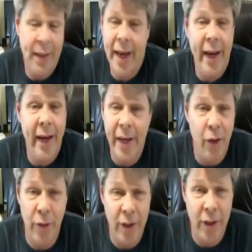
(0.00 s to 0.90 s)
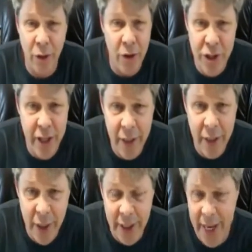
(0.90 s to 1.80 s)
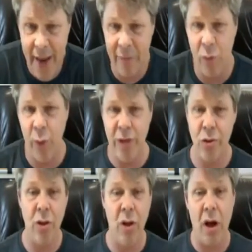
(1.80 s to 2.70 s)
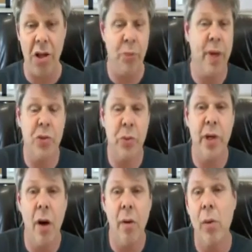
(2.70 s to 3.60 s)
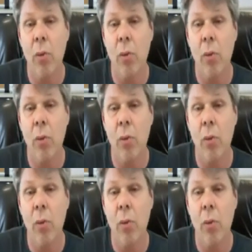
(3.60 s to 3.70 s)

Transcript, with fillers: Today, I don't encourage anybody to have a weasel clause because we know